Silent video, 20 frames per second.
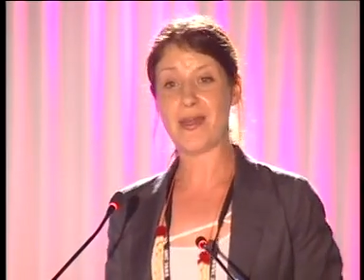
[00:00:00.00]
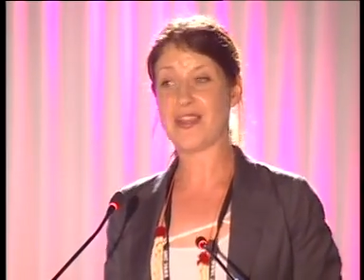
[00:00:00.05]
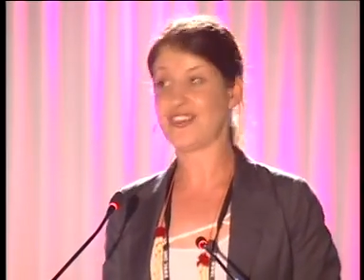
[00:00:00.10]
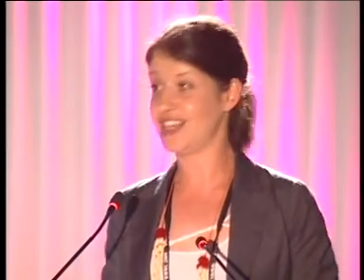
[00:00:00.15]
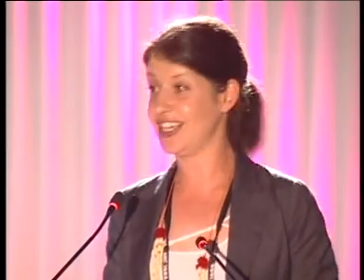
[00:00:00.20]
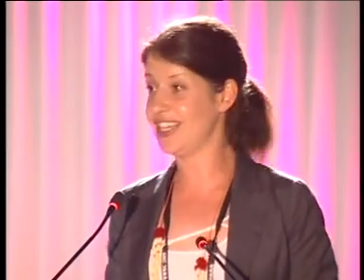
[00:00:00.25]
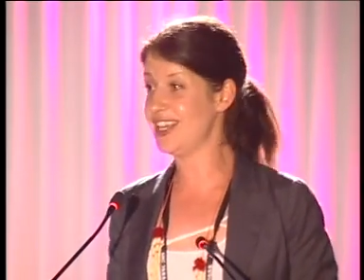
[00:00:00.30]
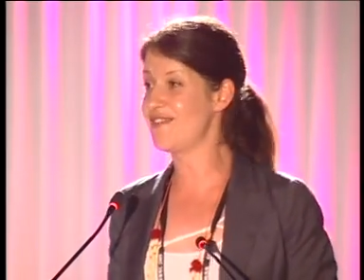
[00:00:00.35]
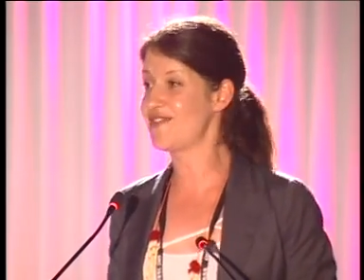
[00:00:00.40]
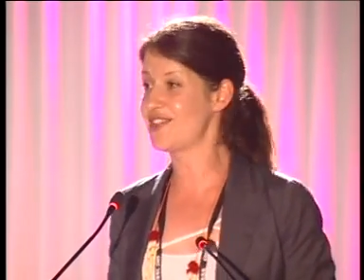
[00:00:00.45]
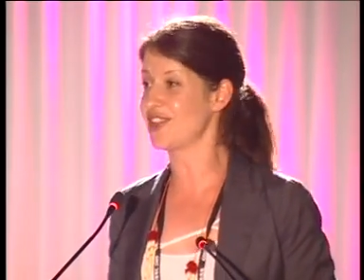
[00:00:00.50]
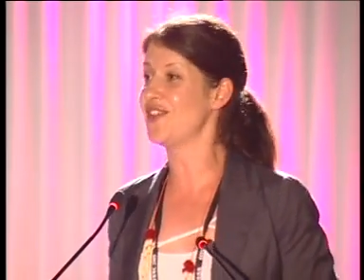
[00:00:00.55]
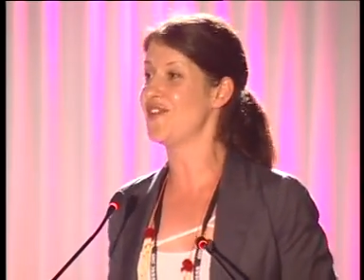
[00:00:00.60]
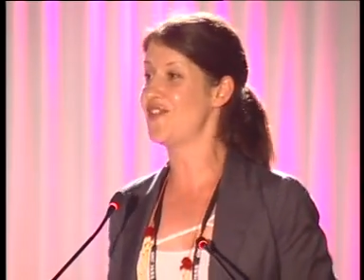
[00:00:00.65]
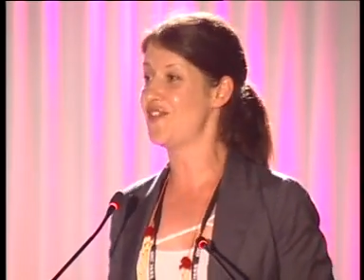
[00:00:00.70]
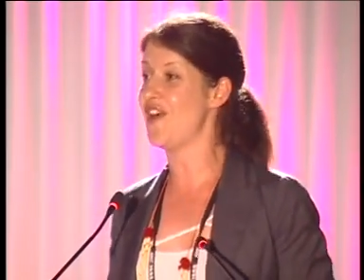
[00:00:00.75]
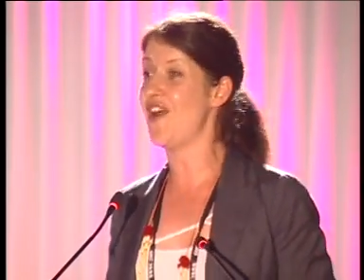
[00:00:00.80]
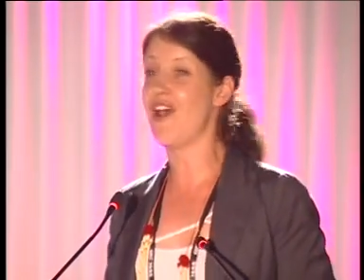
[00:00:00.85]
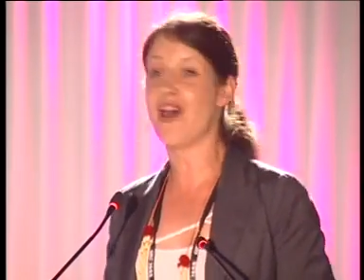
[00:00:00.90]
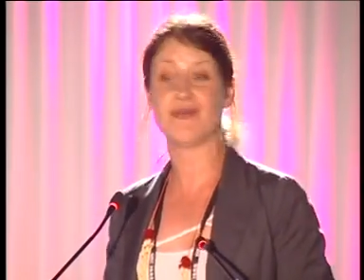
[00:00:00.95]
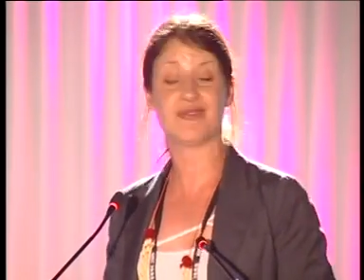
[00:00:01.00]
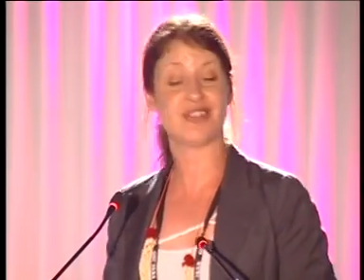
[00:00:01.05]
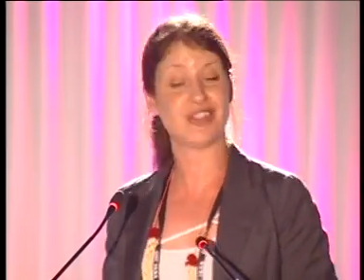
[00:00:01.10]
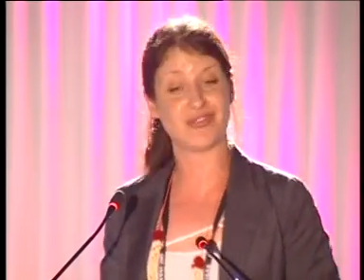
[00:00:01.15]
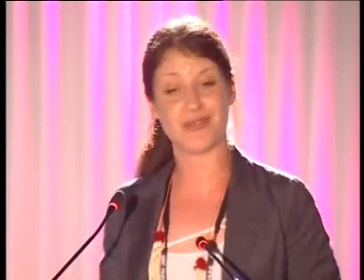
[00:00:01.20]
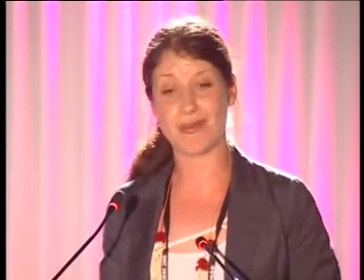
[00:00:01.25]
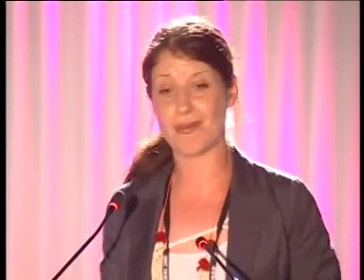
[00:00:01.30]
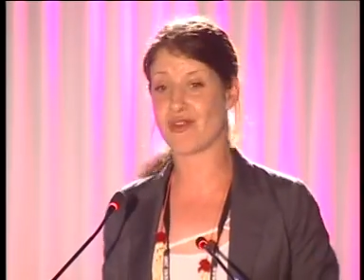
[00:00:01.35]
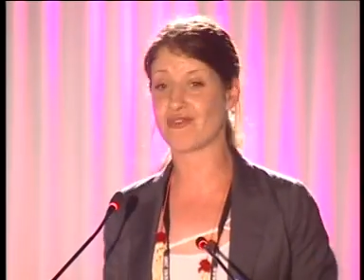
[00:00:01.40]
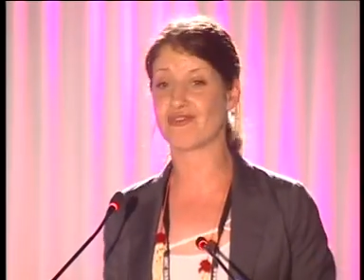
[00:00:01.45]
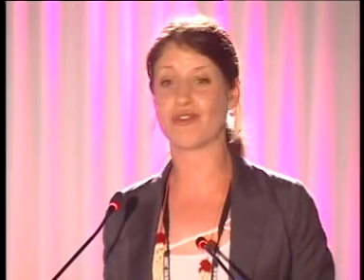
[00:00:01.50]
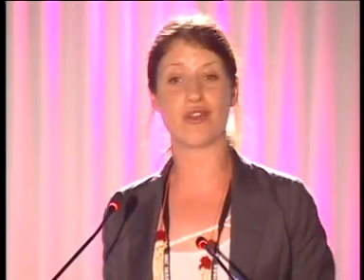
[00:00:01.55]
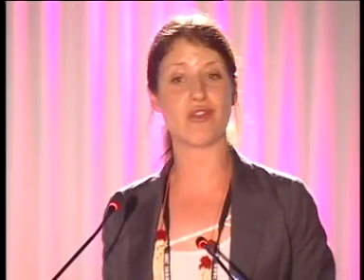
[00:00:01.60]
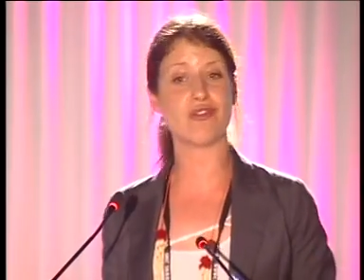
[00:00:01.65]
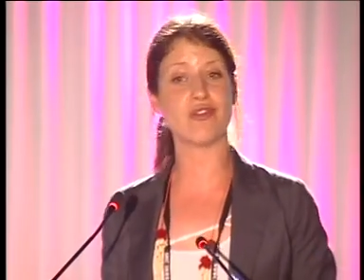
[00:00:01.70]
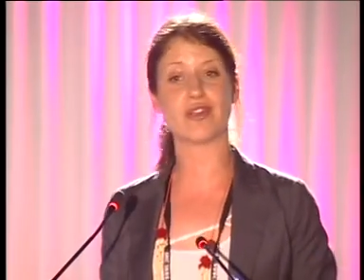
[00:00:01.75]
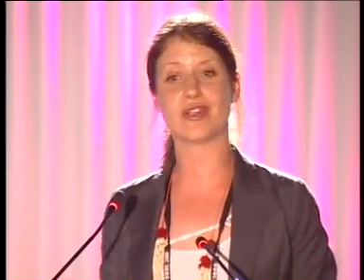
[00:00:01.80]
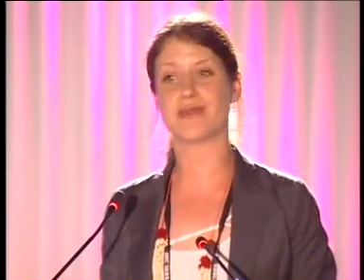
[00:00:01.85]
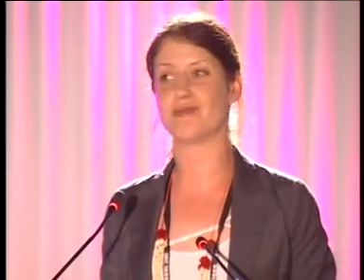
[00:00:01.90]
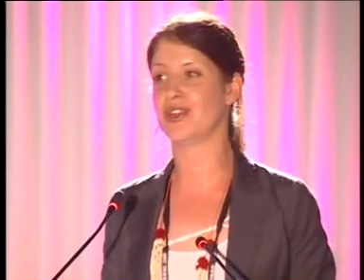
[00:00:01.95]
She lives on a farm. She's from a
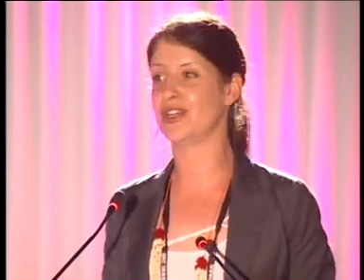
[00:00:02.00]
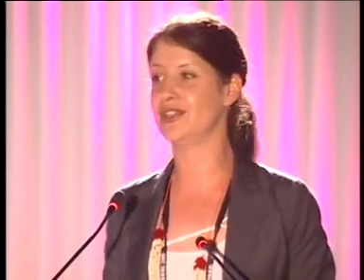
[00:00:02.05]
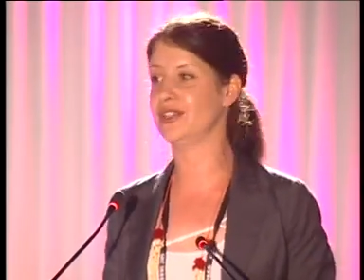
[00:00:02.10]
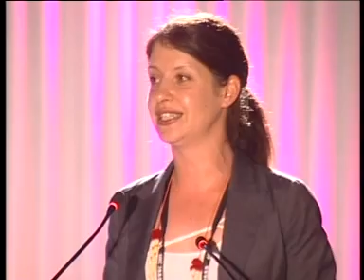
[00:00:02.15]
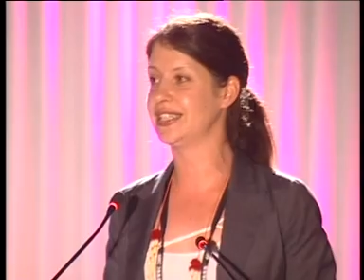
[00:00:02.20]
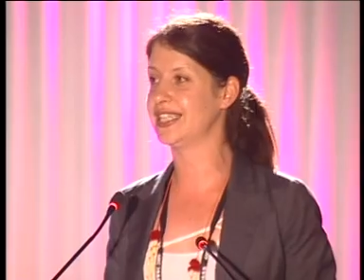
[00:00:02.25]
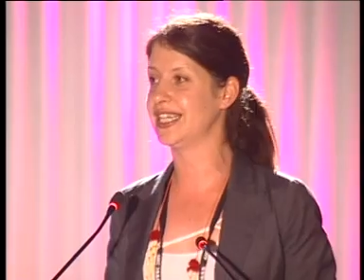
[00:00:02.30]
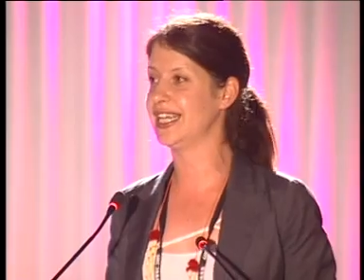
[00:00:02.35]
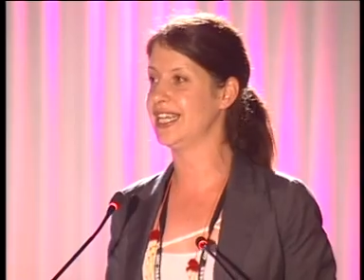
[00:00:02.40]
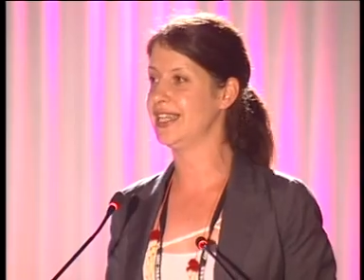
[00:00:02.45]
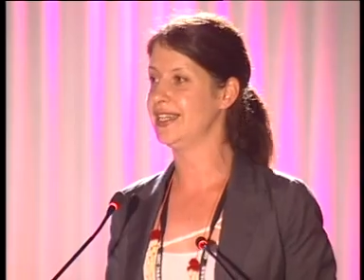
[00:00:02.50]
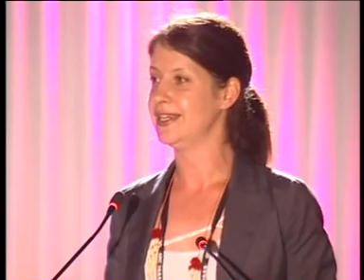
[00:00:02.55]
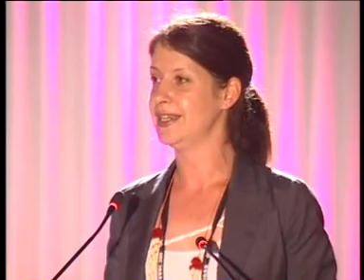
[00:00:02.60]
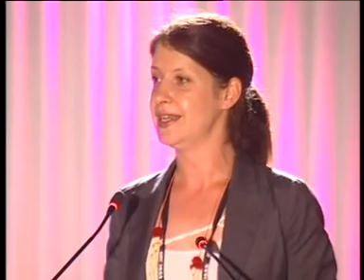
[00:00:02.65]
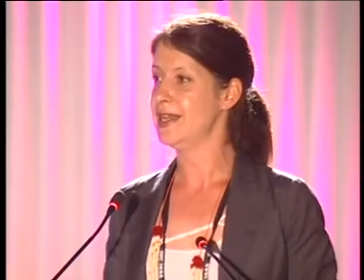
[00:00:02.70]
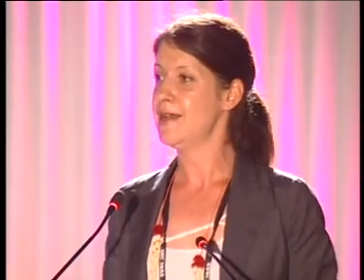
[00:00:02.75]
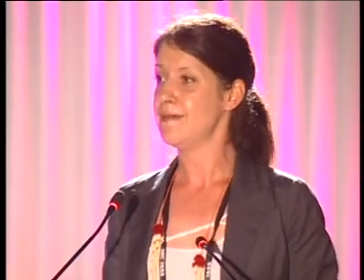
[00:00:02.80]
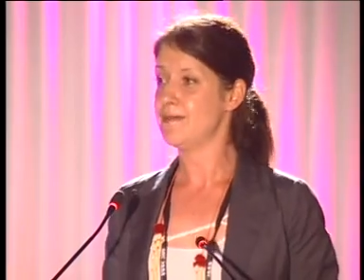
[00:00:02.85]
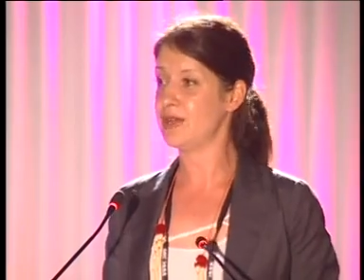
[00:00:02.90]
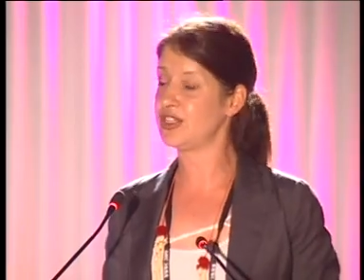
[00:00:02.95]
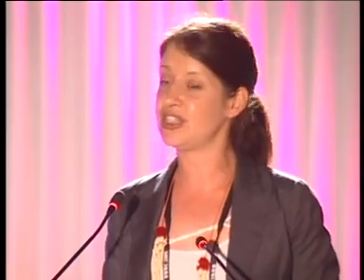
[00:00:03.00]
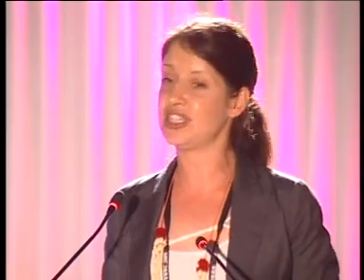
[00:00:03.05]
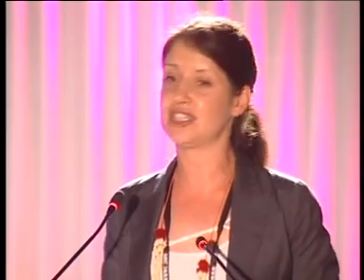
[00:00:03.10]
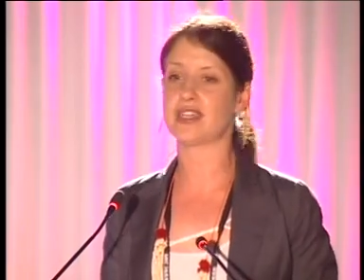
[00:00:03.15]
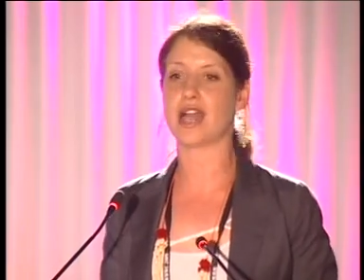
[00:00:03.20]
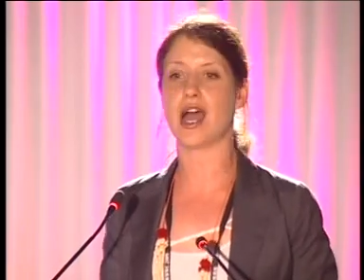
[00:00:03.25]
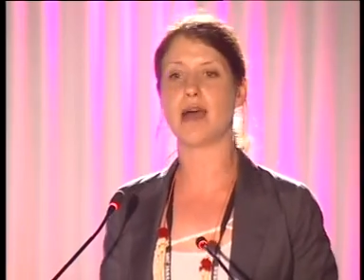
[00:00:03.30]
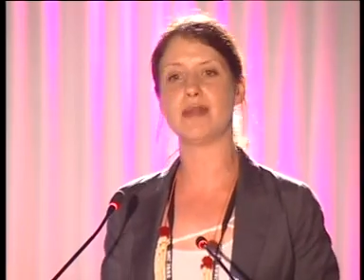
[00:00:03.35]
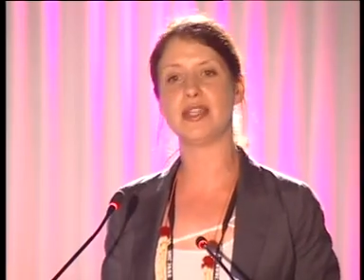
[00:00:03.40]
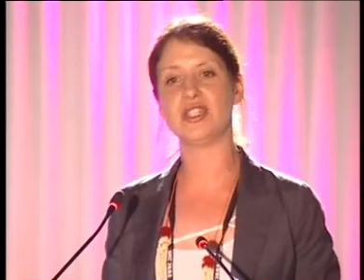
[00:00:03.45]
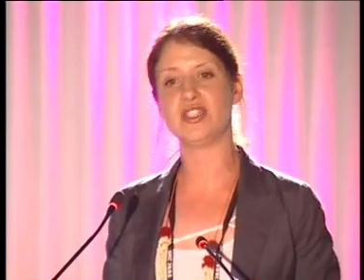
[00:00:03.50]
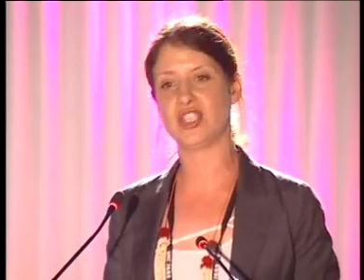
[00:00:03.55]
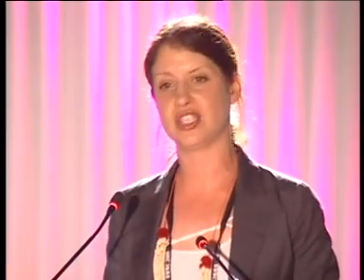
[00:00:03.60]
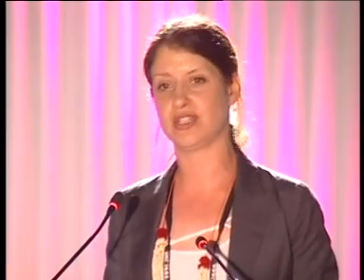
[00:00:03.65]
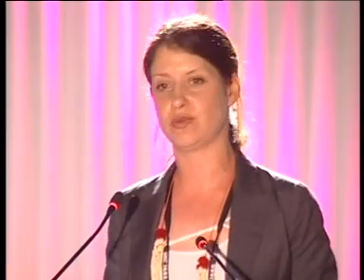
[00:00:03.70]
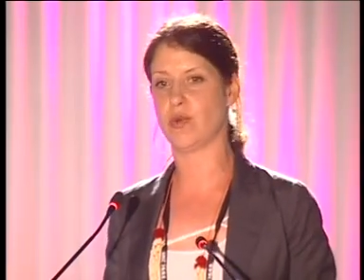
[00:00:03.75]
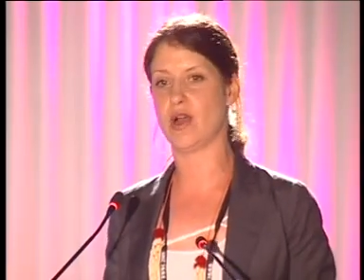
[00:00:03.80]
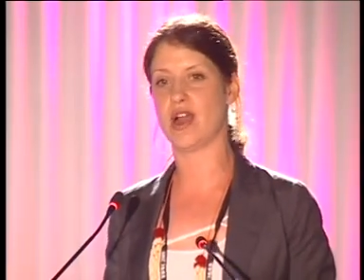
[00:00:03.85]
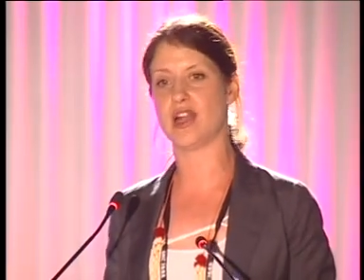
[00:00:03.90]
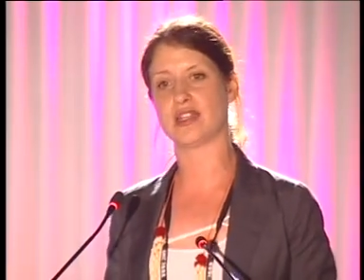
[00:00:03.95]
rural community. But she's come in,
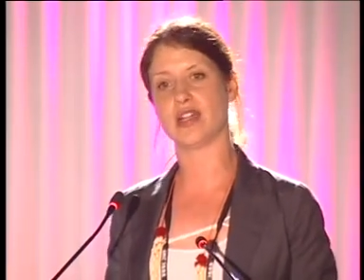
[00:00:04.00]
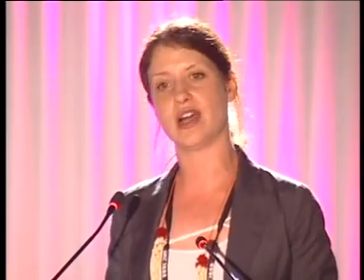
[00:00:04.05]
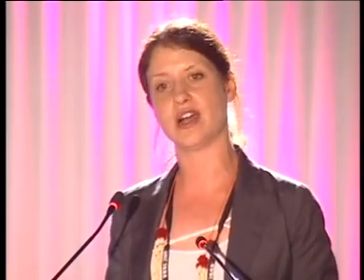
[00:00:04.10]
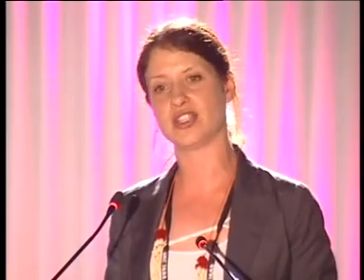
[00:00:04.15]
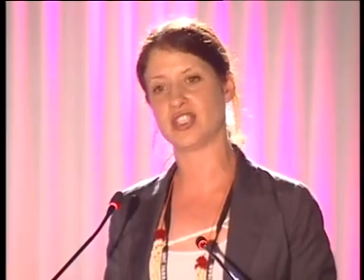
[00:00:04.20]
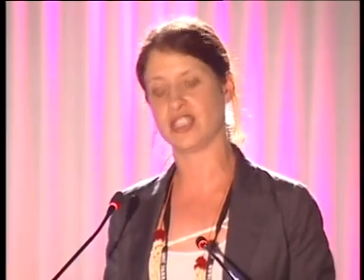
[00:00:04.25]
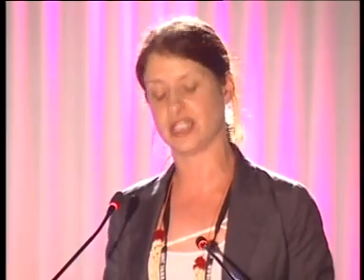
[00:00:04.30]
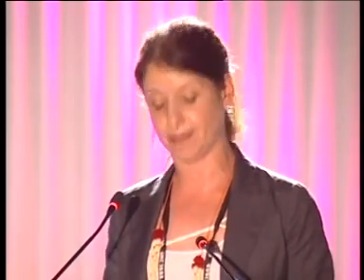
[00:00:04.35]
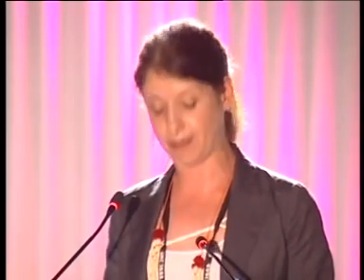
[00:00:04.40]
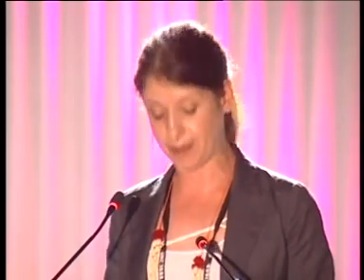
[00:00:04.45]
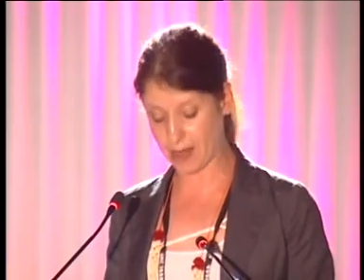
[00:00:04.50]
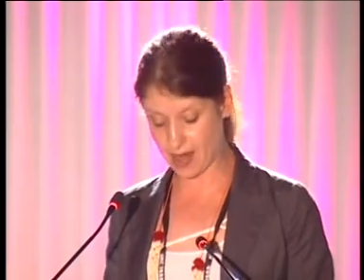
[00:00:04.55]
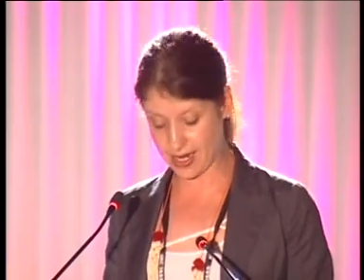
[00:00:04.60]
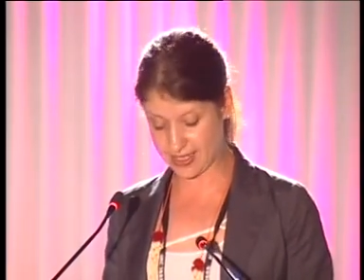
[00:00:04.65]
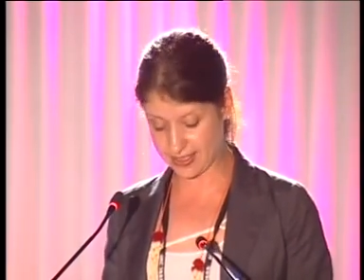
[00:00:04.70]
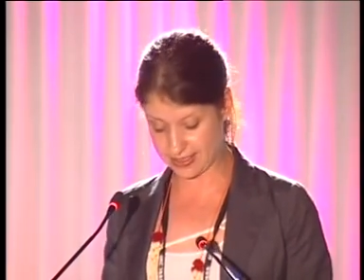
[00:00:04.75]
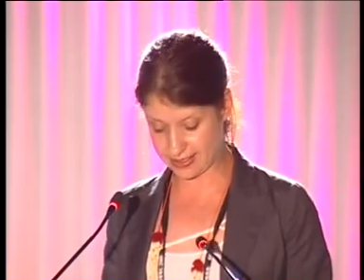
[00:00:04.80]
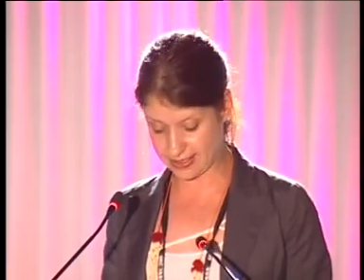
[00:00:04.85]
she's worked hard, she's applied the